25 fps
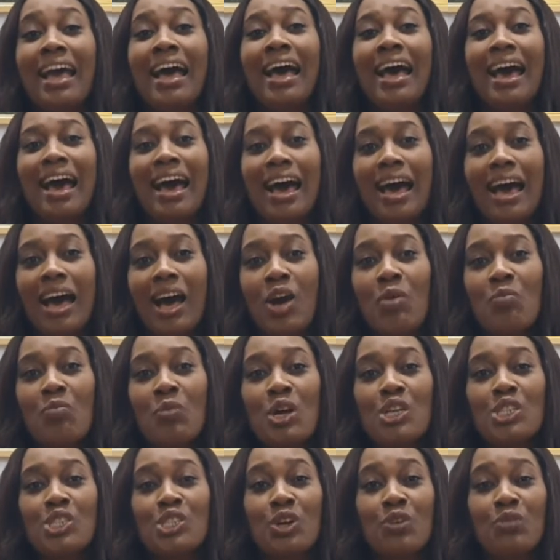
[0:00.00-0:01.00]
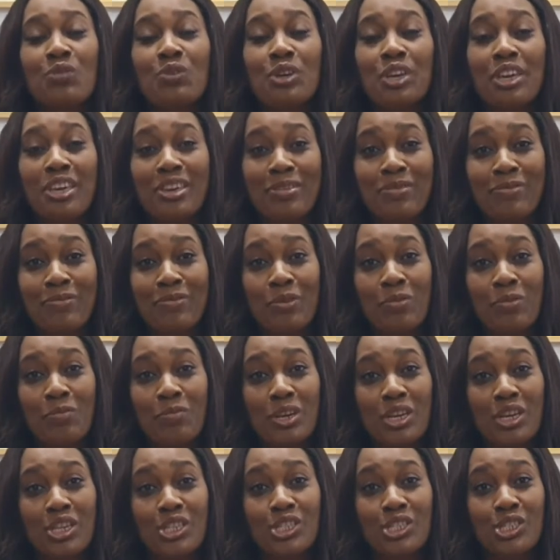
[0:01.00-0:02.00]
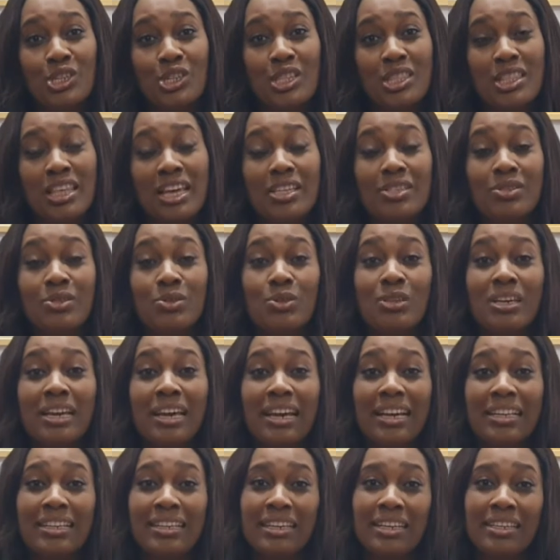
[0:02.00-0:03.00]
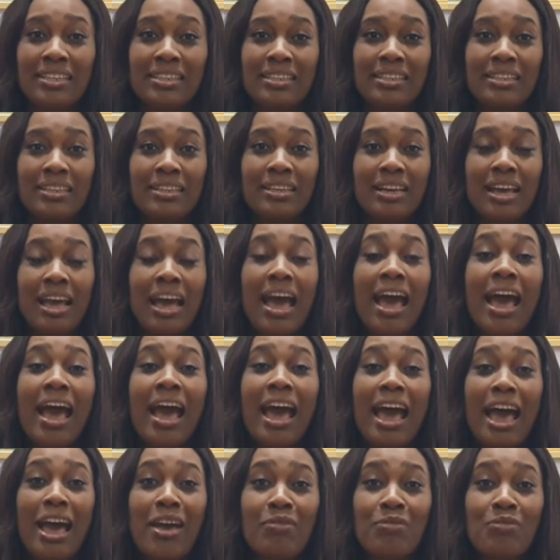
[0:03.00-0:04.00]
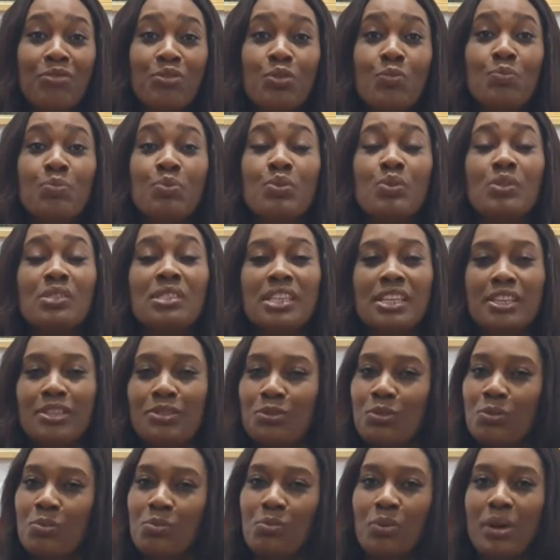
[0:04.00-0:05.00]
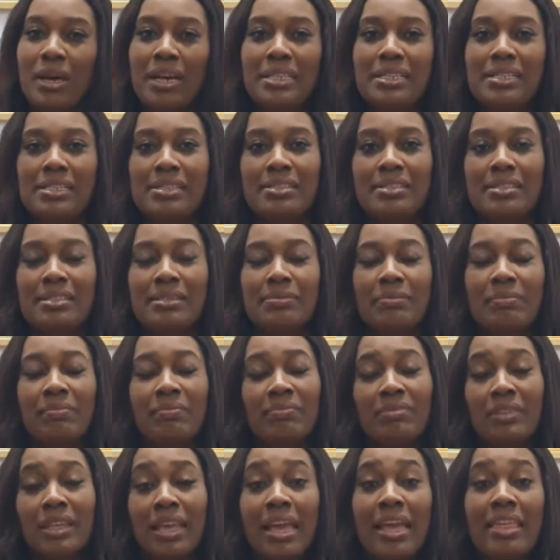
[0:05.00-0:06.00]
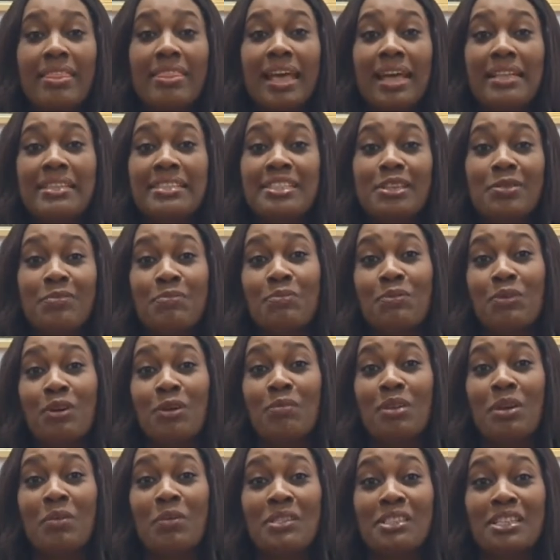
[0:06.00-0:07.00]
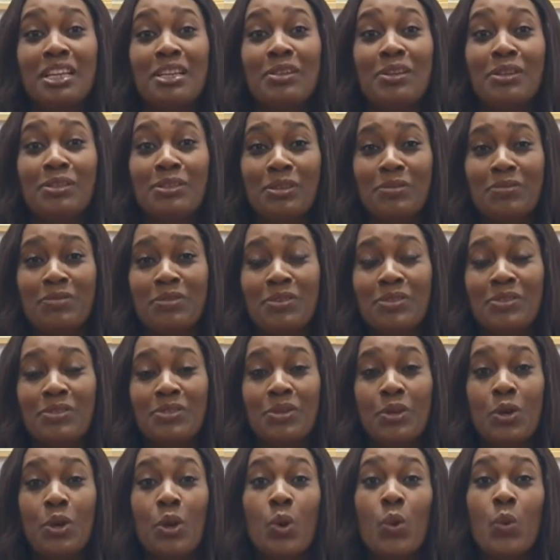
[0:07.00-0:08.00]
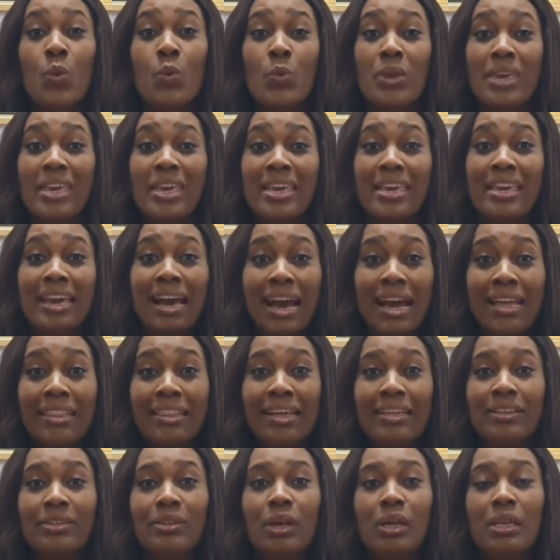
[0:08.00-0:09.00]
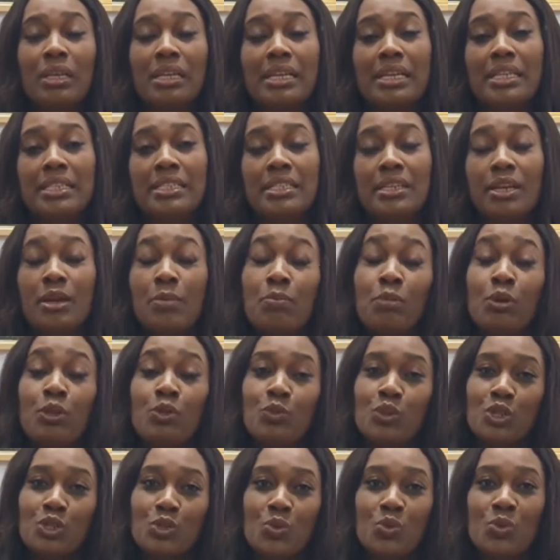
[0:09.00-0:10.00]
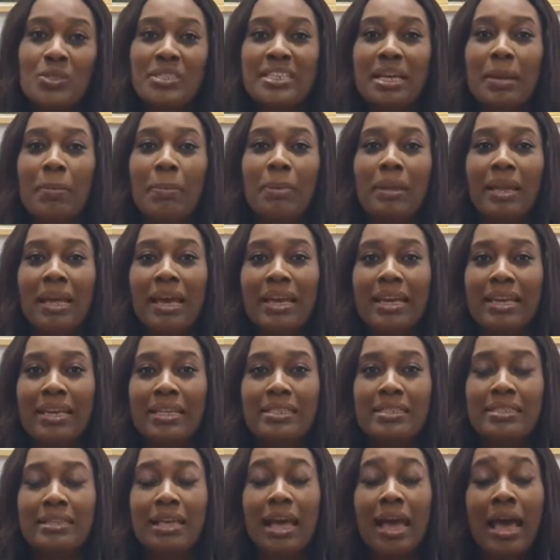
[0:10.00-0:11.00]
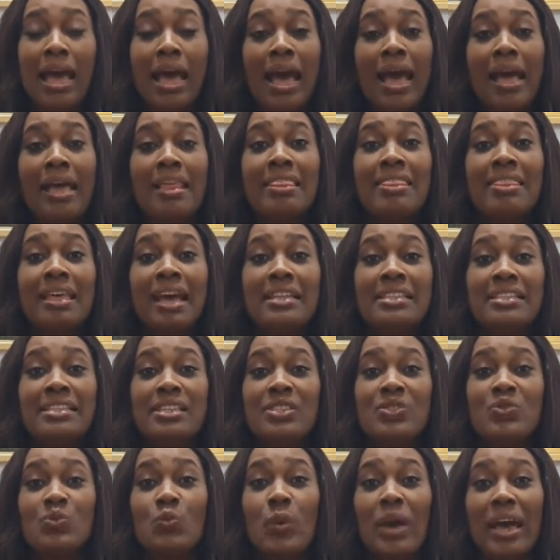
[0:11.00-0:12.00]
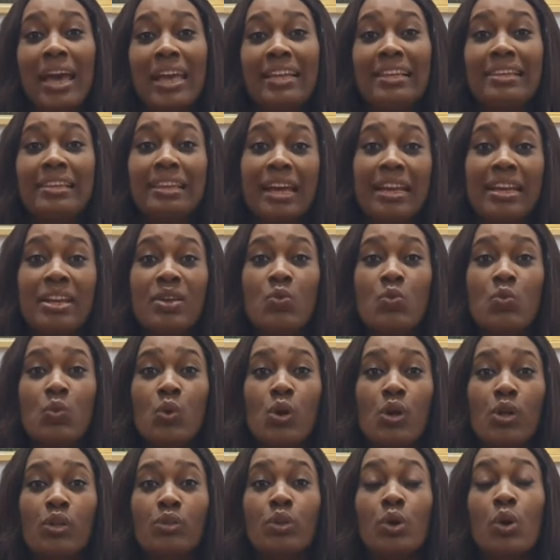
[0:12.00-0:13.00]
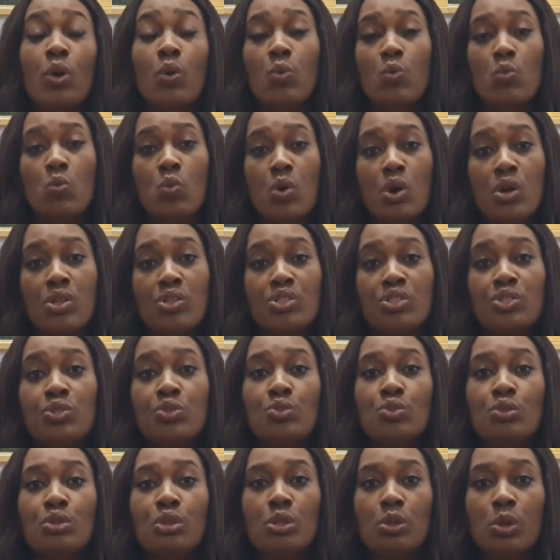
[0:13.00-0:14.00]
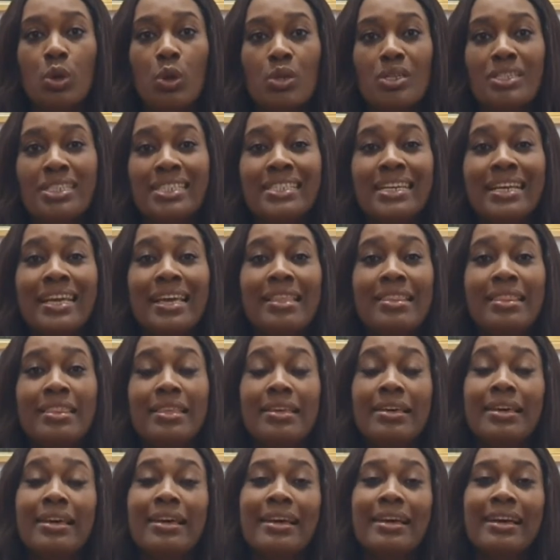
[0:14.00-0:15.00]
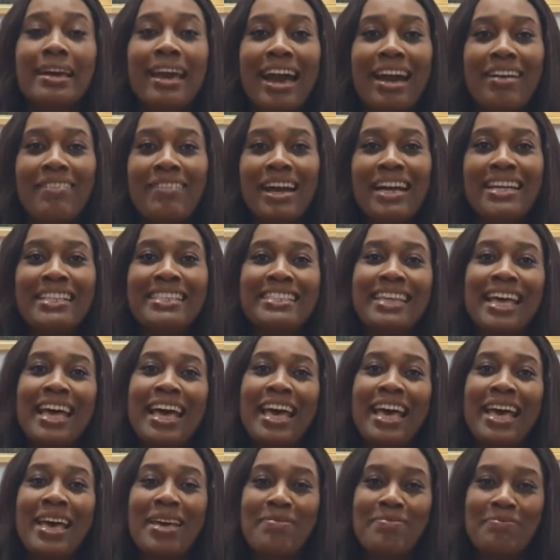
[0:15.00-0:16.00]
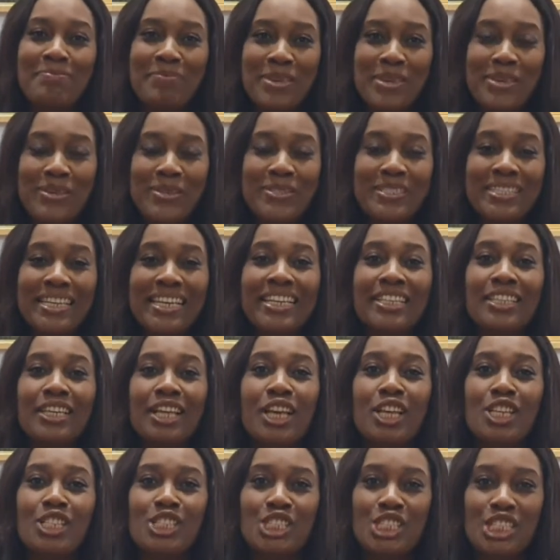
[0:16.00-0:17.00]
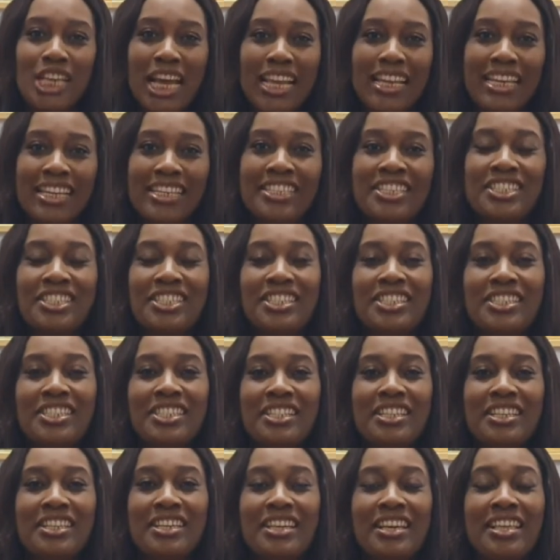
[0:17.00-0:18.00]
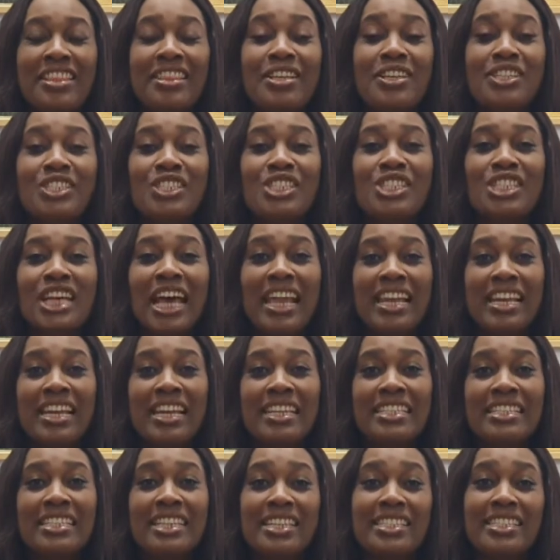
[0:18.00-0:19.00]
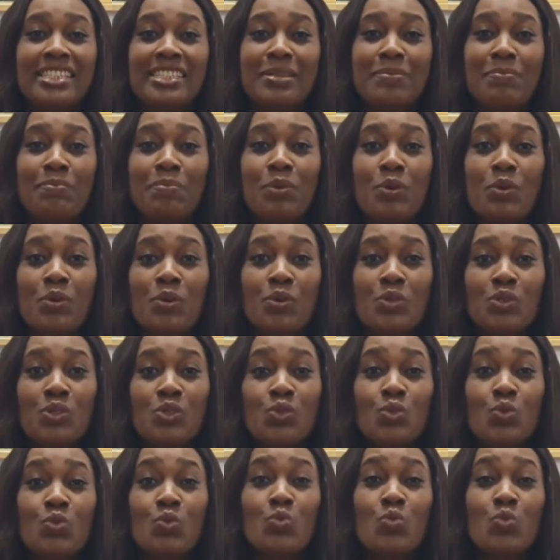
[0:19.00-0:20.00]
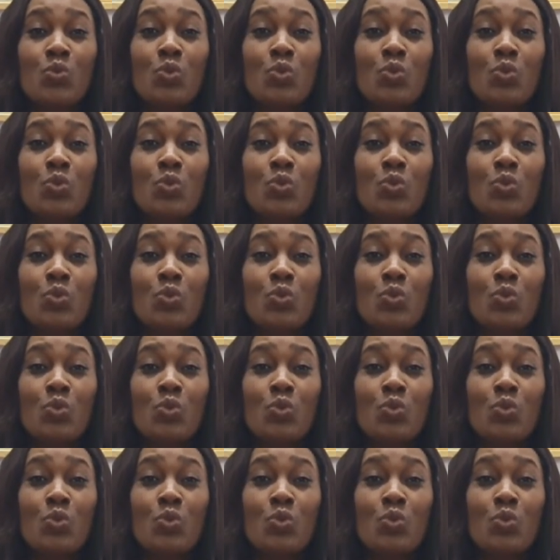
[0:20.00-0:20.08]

How much of the information that you gathered have you put into practice? That's a problem with a lot of us. We gather knowledge, but we don't apply it. And that is why Learning World wants to launch the Character Building Challenge. The challenge is supposed to